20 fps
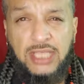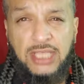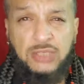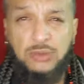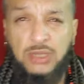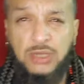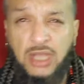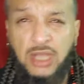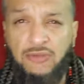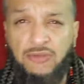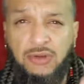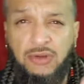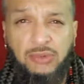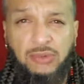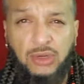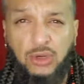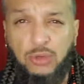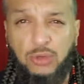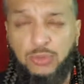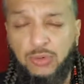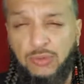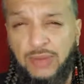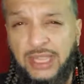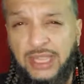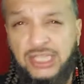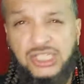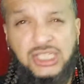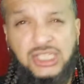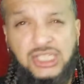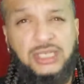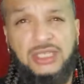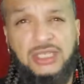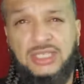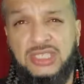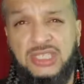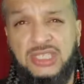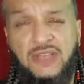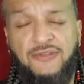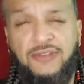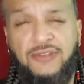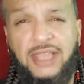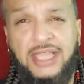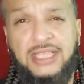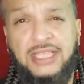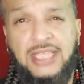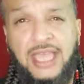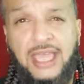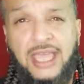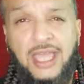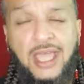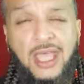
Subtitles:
recovery, recuperation, stuff like that.